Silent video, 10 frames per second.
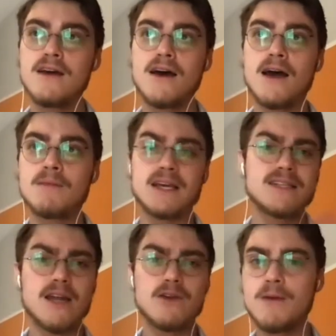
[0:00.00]
like
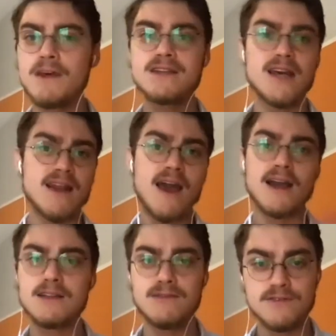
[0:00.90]
TED Women, TED
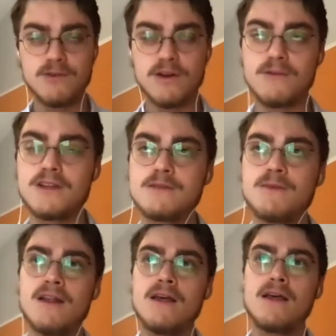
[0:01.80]
Active, a few other ones.
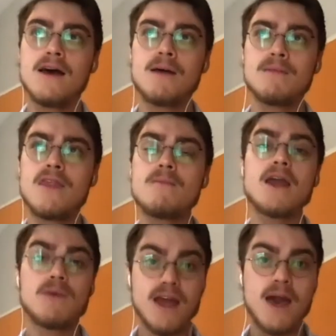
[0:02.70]
But the main
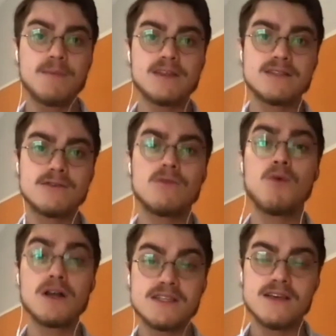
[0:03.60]
one happens
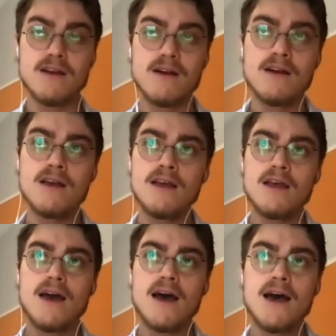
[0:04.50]
once a year,
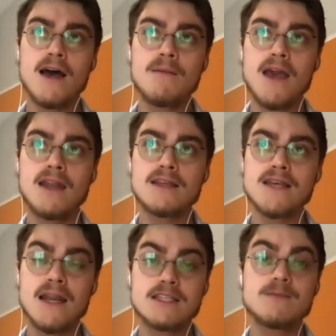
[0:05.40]
and
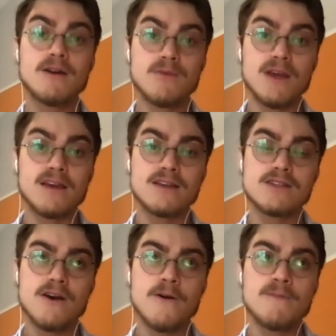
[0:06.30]
it's about a week.
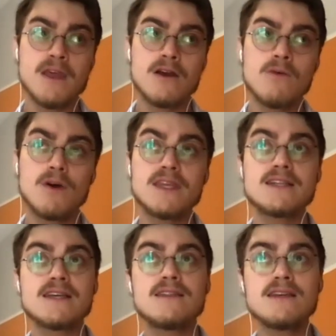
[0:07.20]
So what they
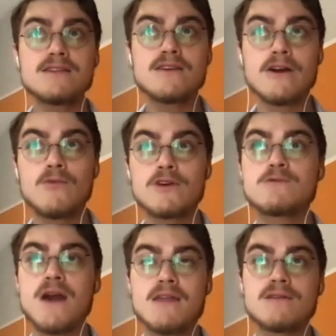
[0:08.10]
did this year was,
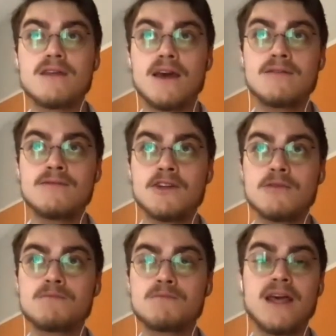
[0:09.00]
rather than
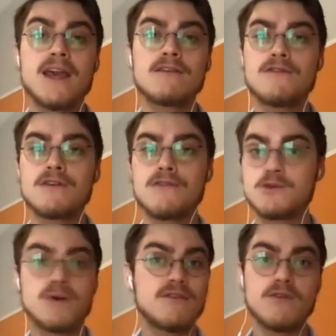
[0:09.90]
playing for
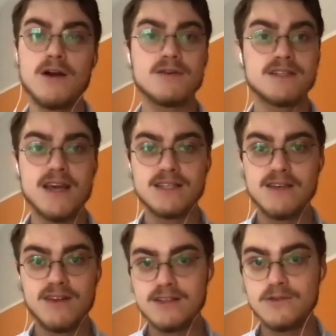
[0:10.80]
24 hours a day,
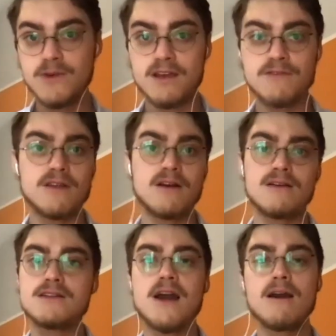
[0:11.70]
7 days a week for their
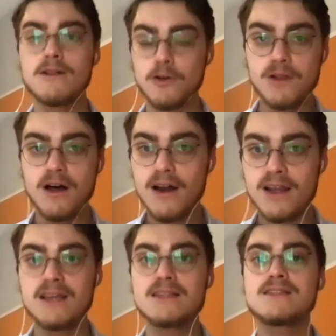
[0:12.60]
entire global
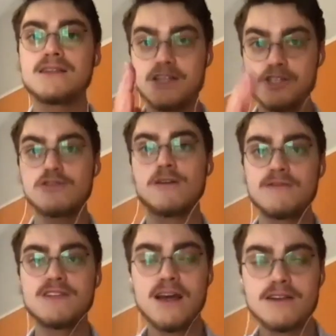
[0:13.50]
audience, a stream of
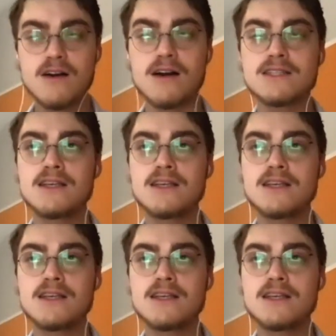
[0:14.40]
TED Talks,